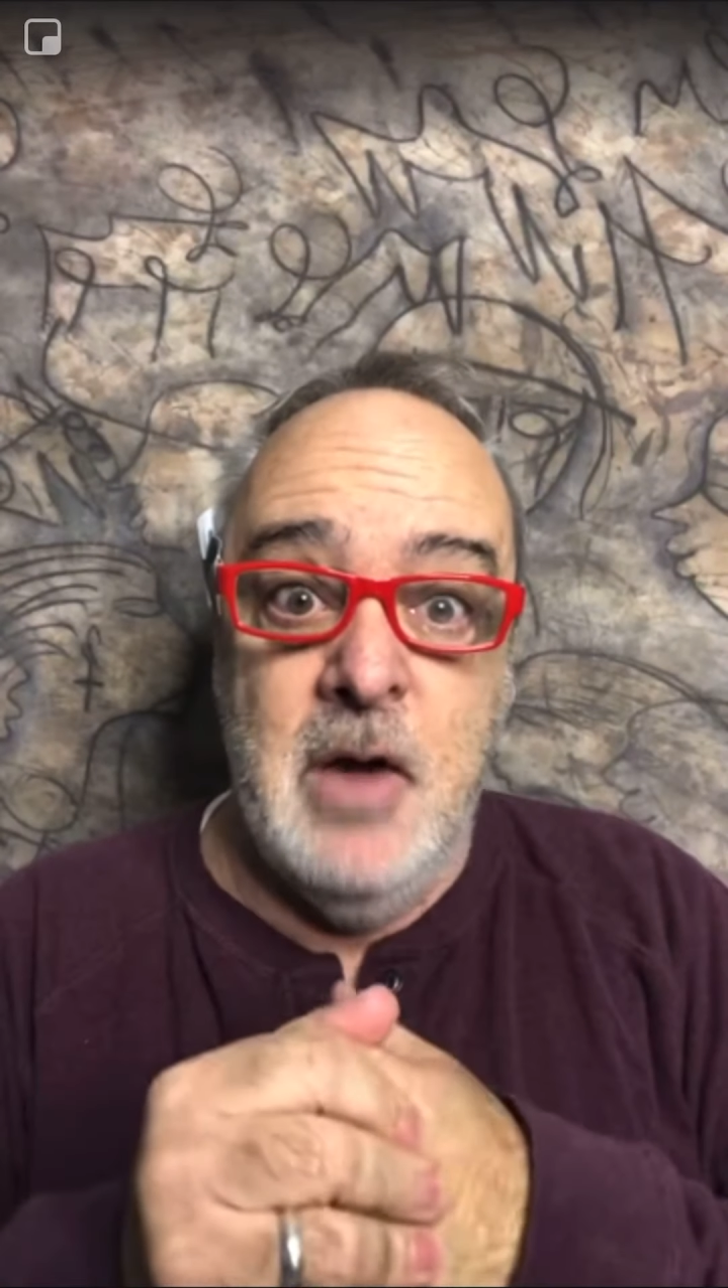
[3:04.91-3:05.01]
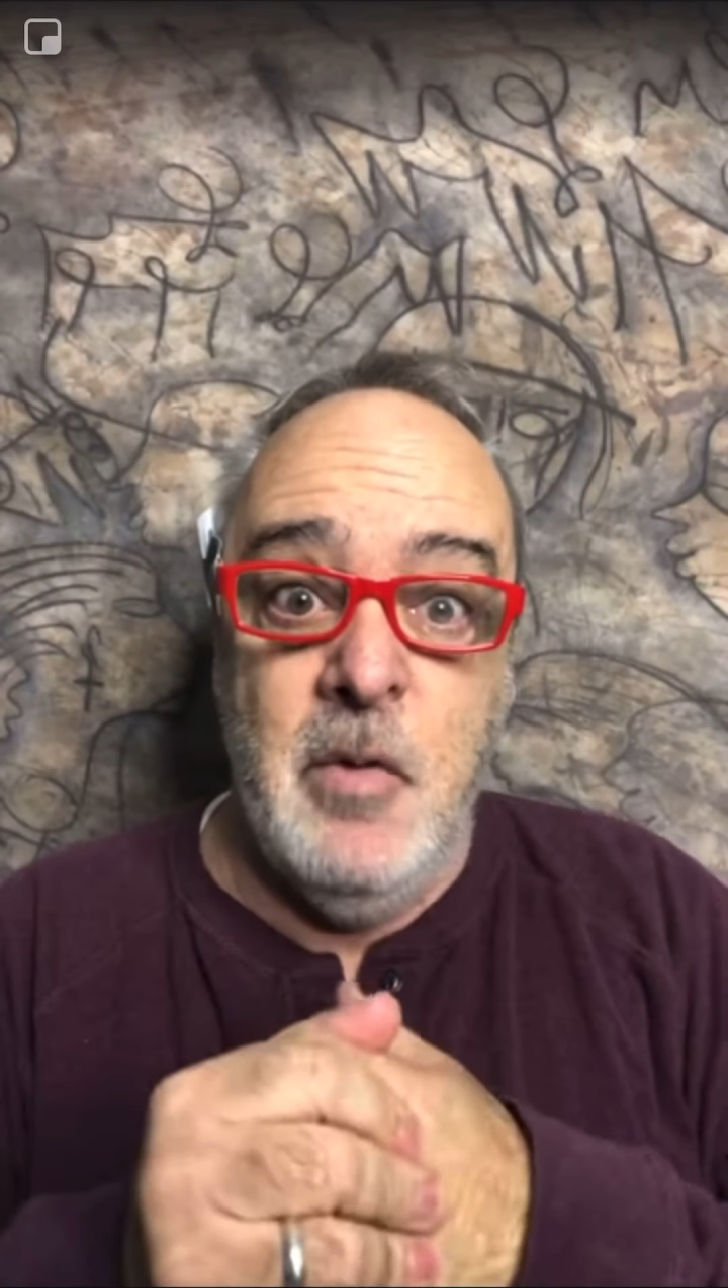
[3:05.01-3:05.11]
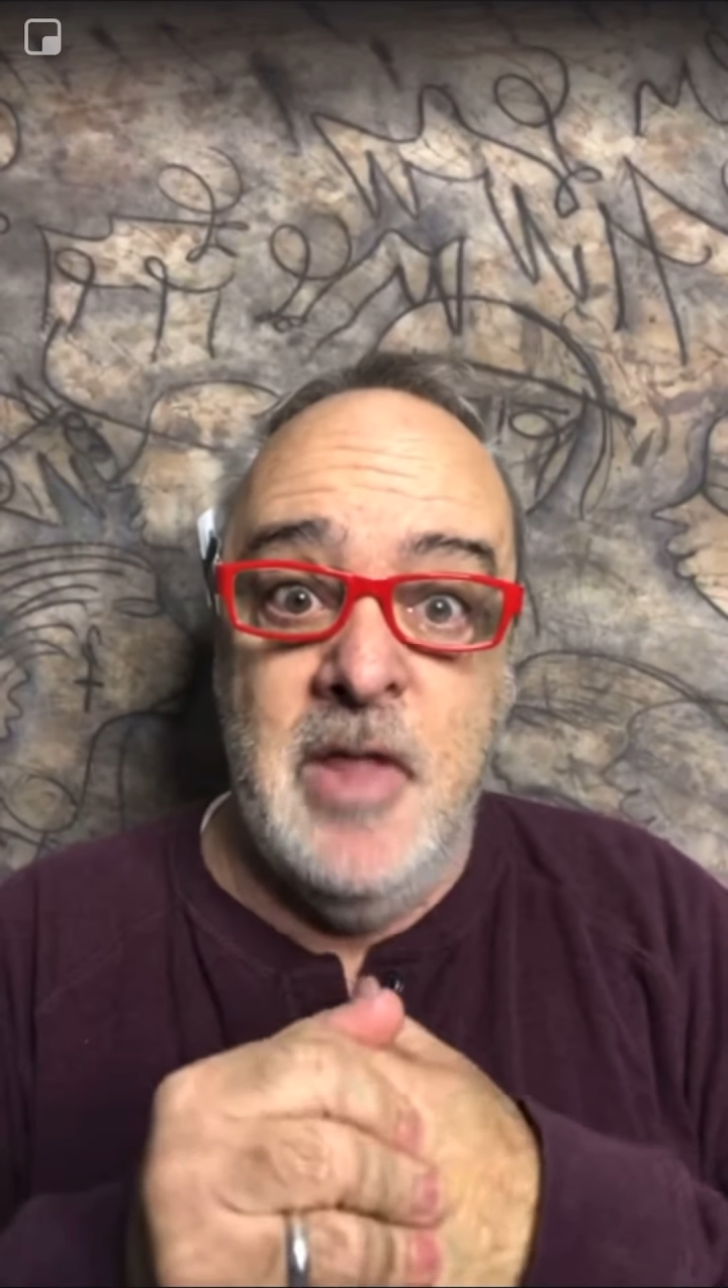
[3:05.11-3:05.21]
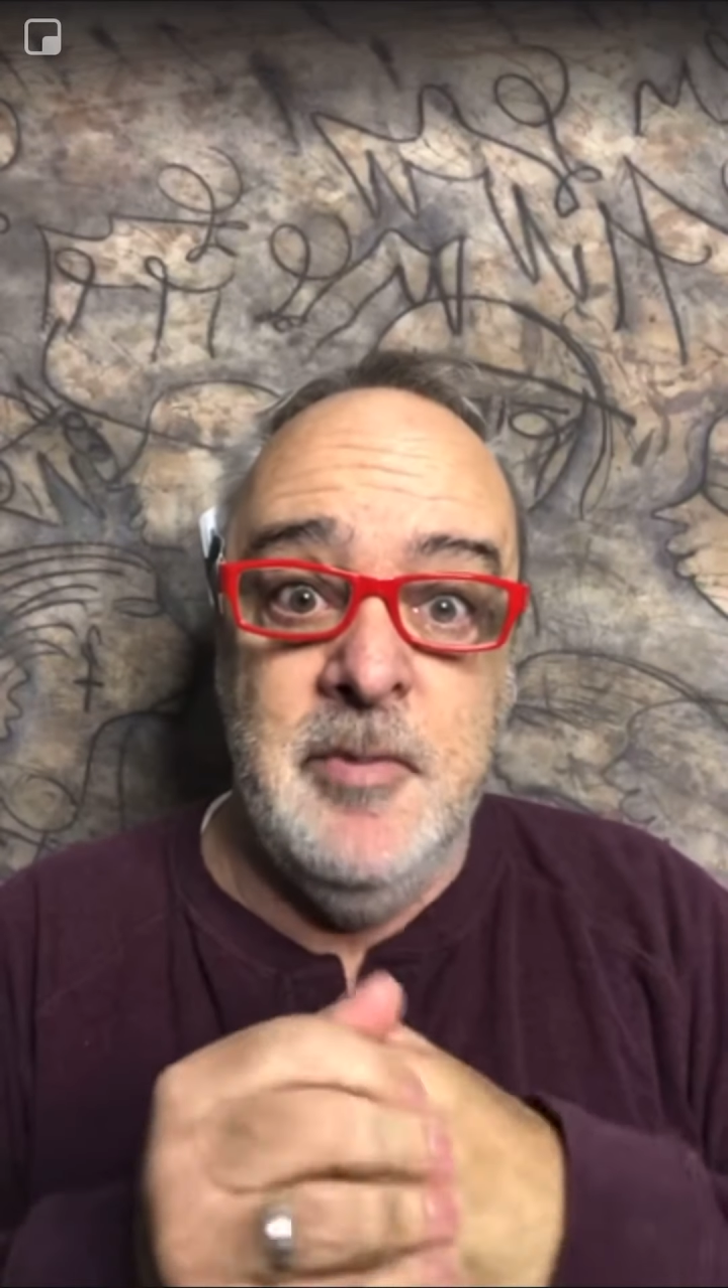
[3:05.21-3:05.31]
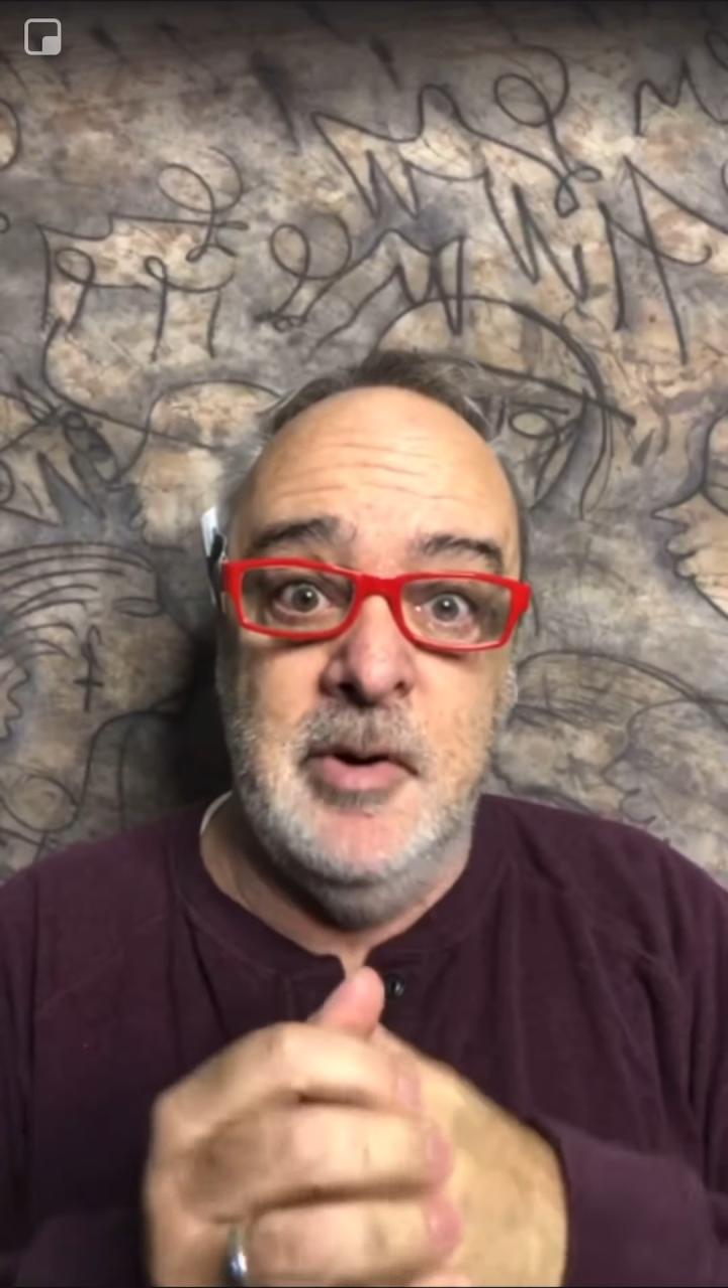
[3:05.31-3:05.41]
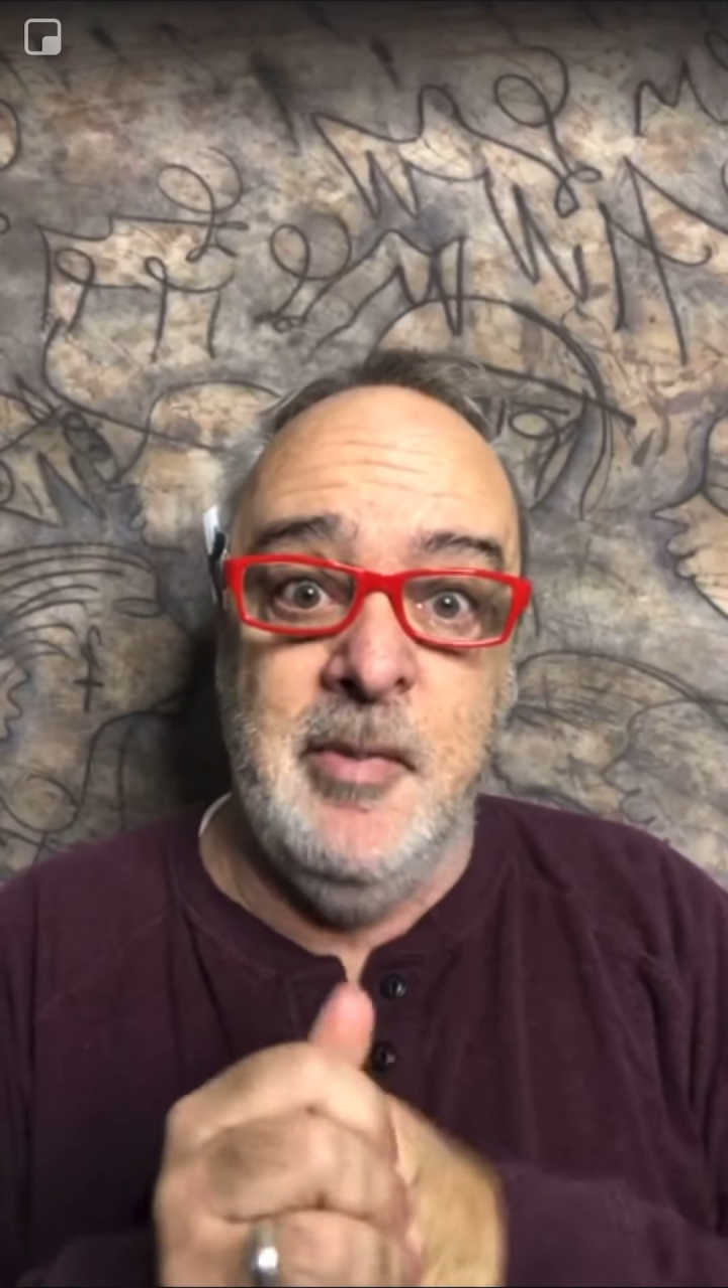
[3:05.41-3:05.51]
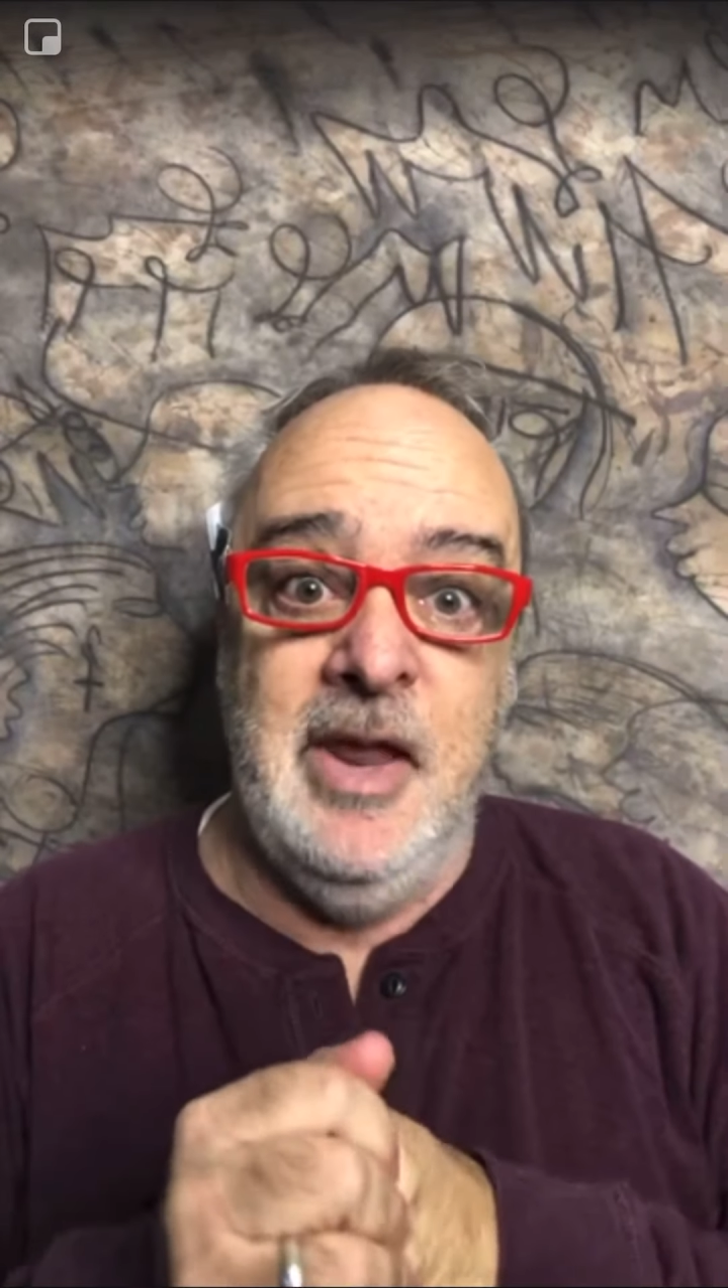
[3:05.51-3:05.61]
right in the middle of my